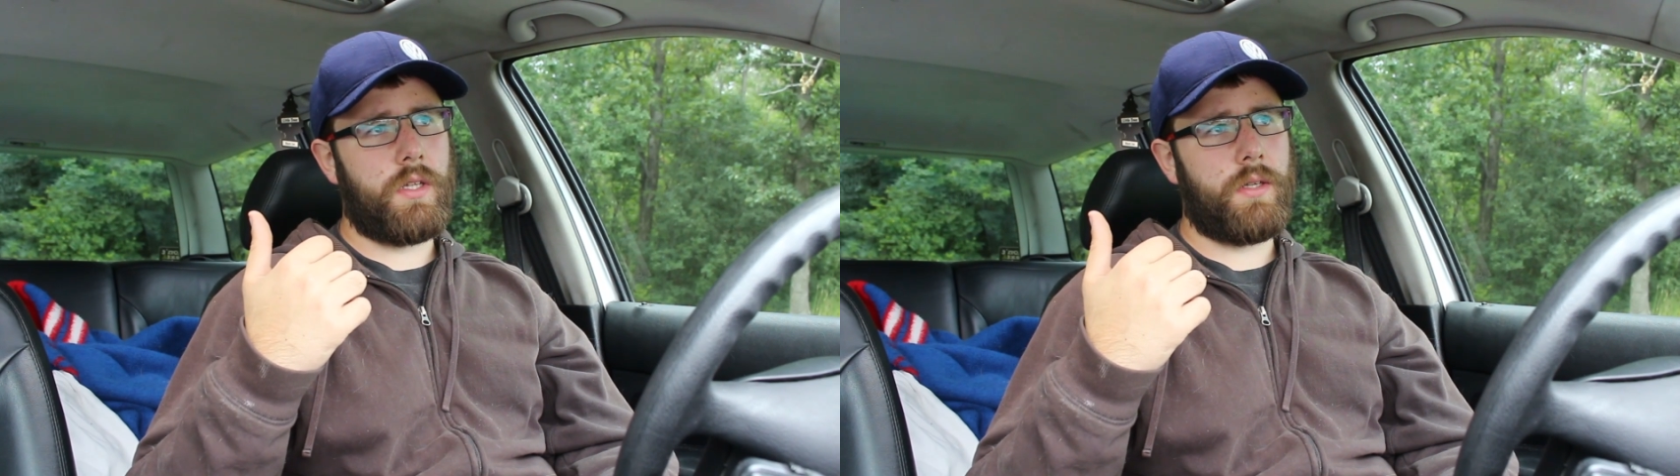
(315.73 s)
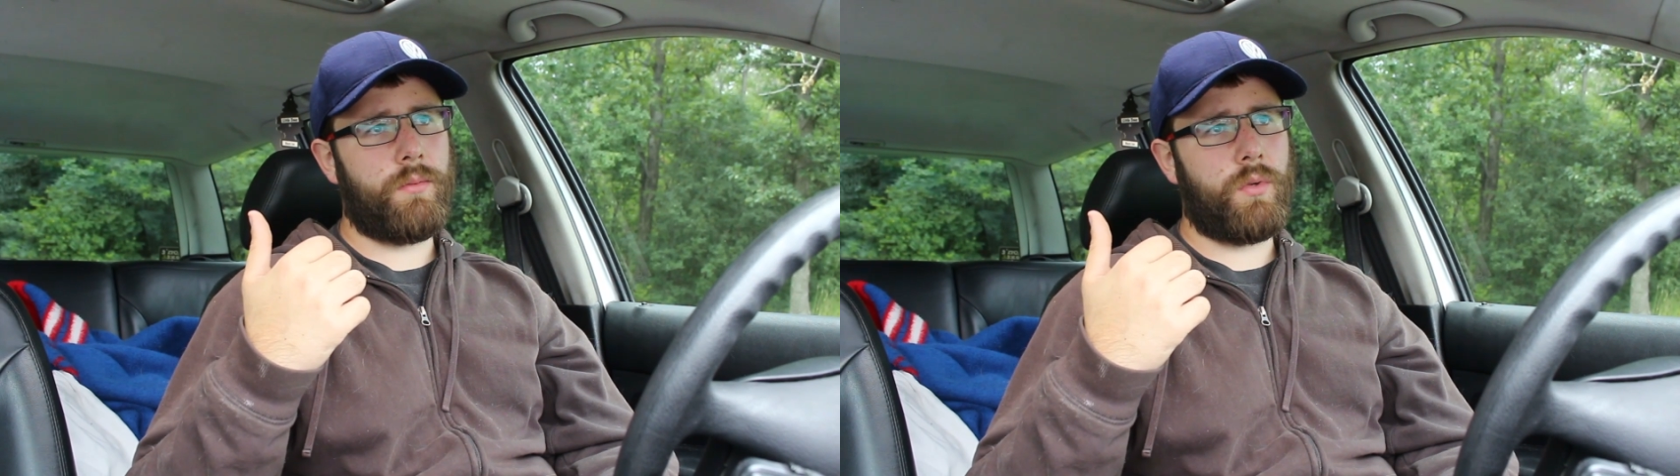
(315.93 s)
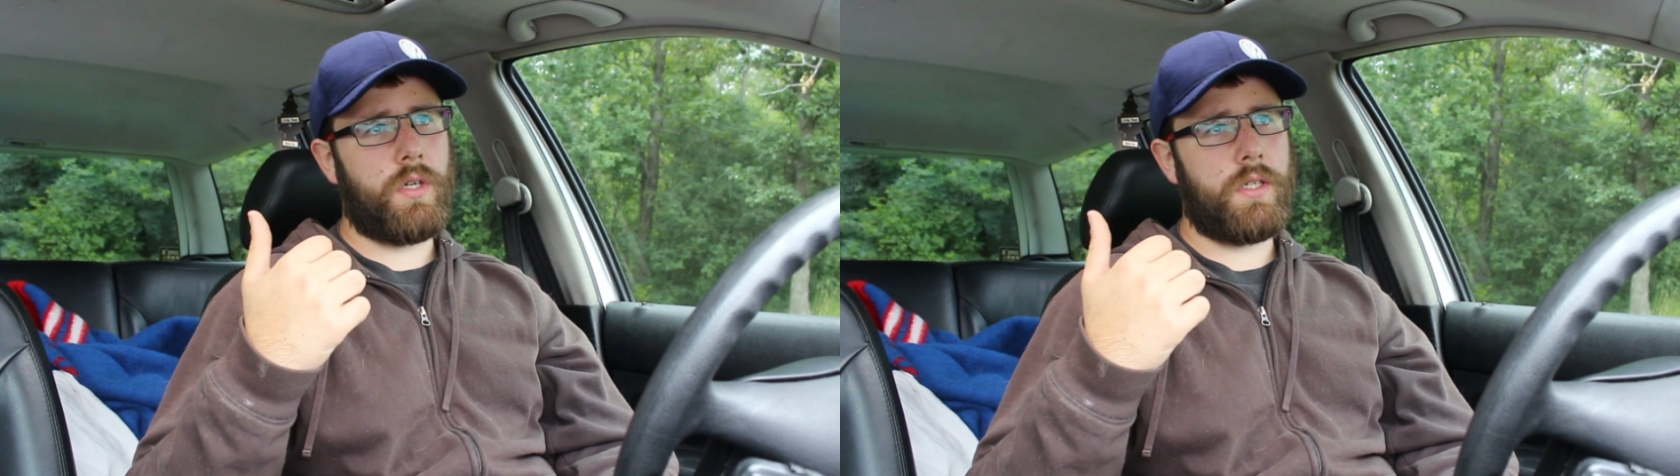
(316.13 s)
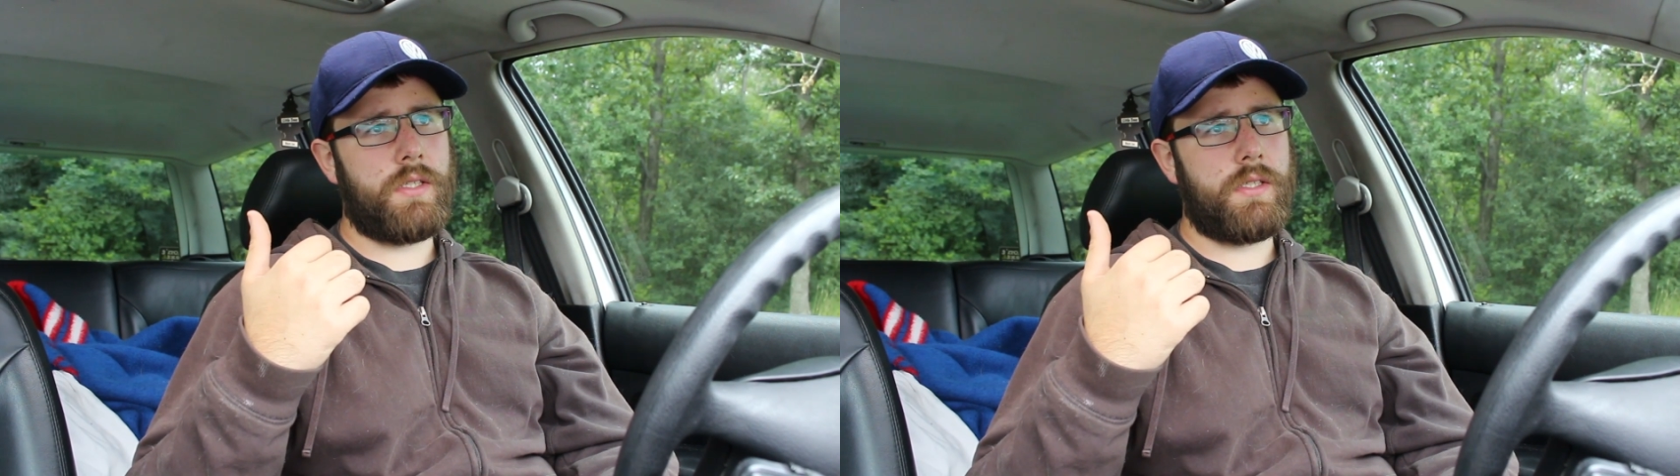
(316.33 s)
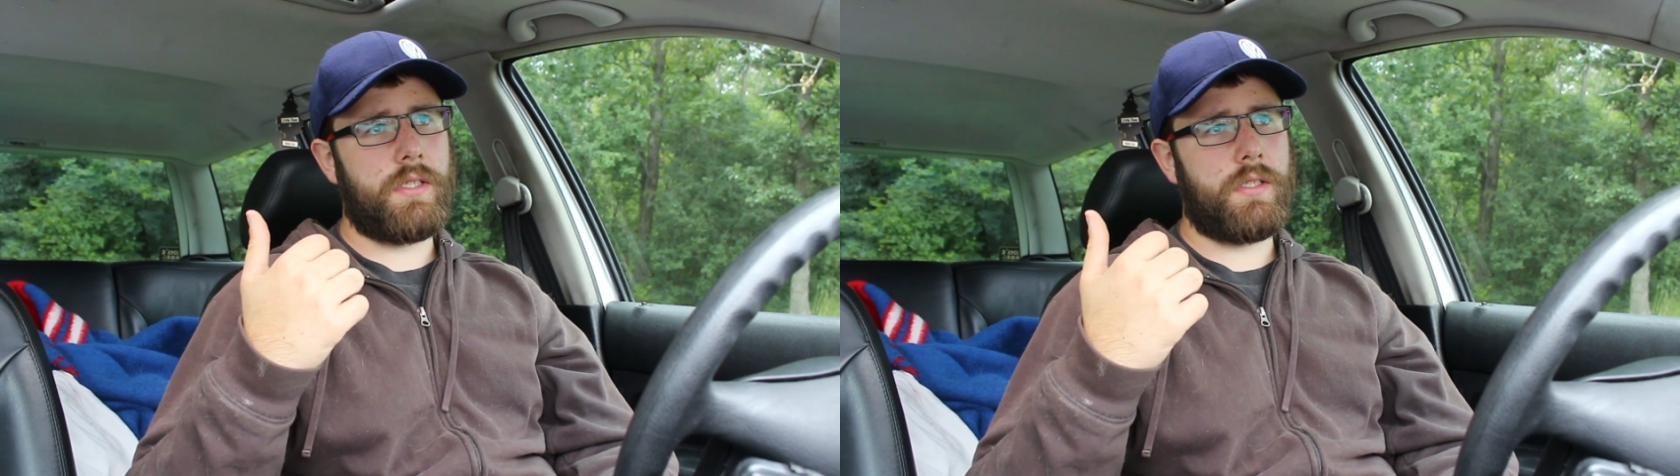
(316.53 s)
them
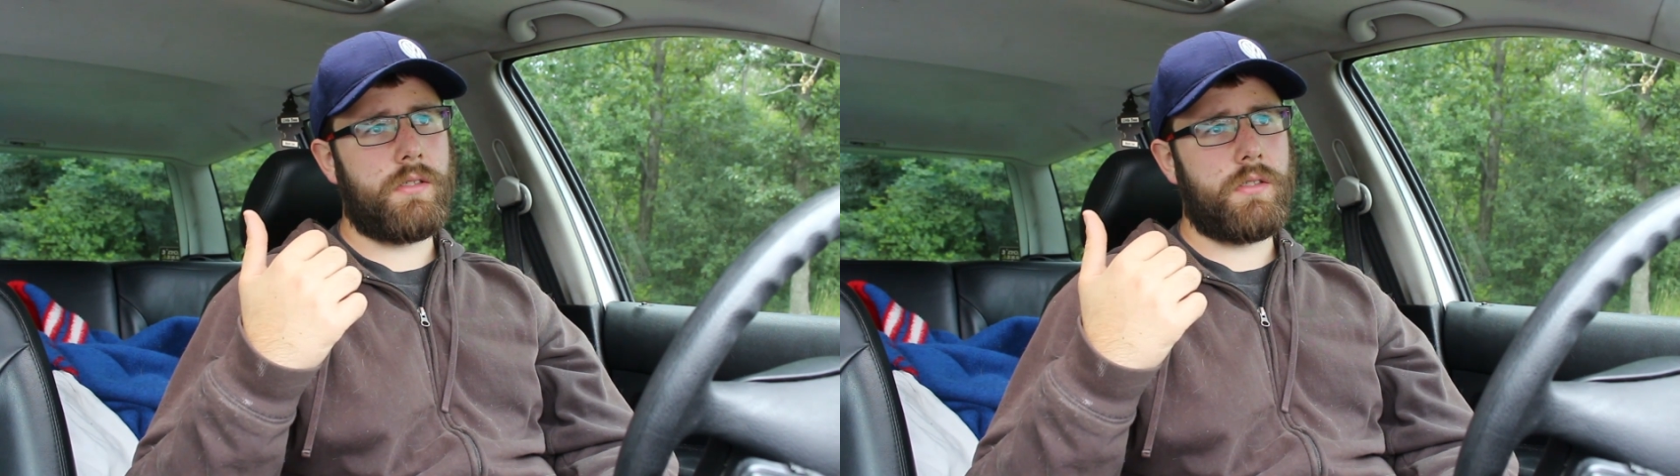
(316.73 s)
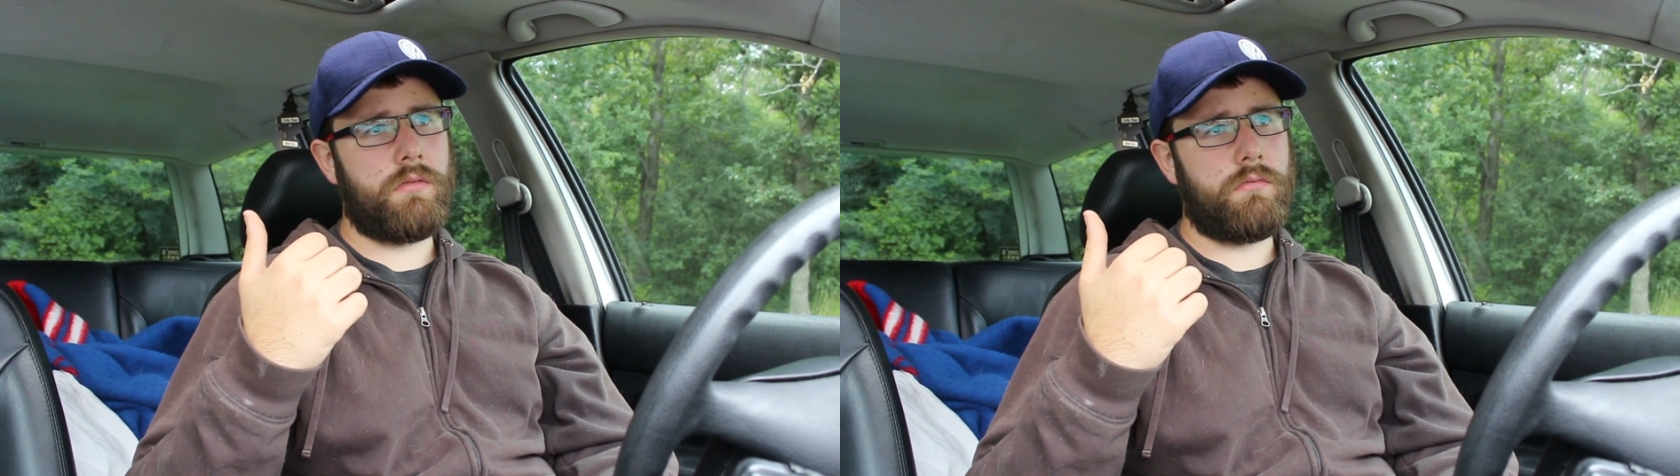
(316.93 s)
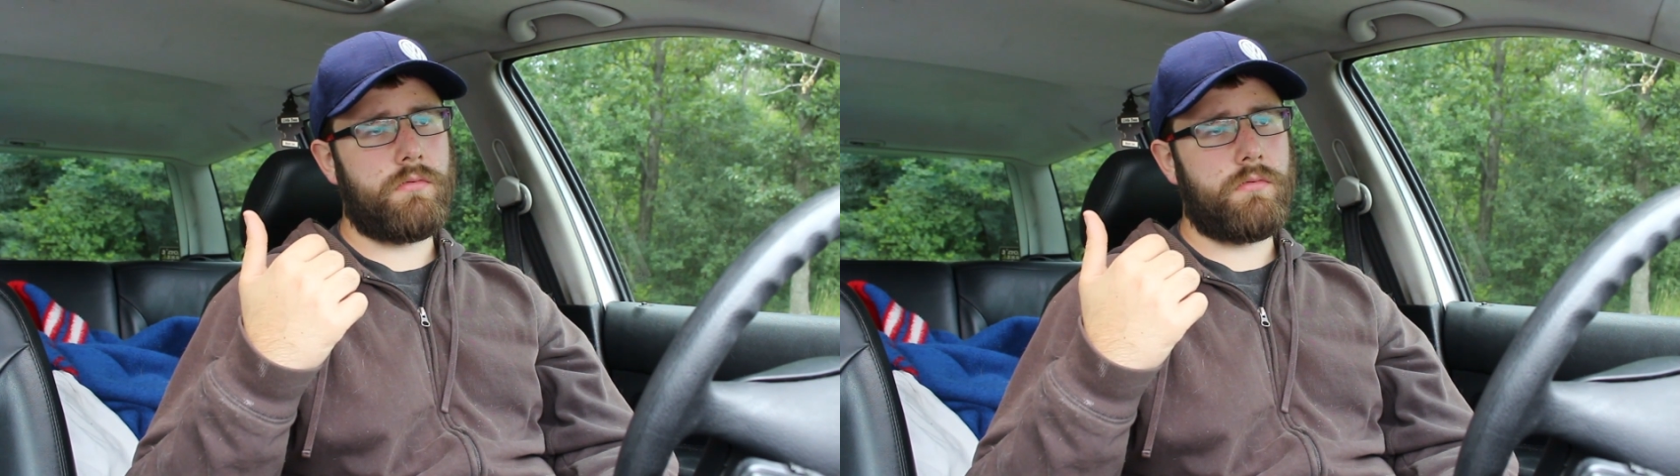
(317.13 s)
was